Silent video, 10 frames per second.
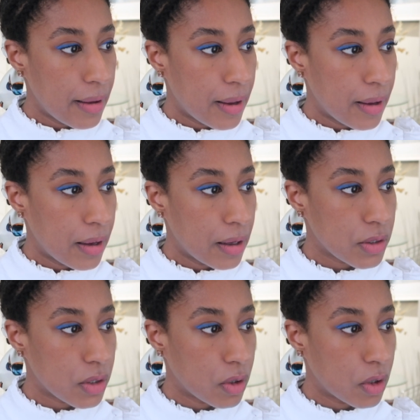Uh,
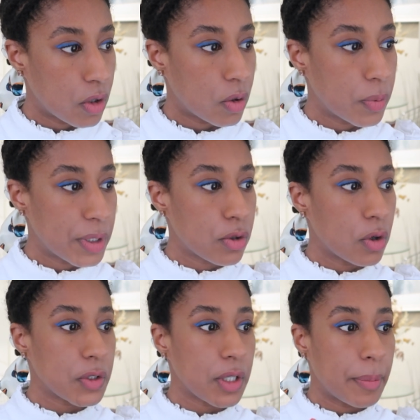so we
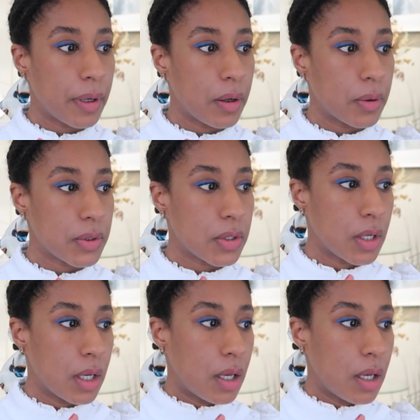talked about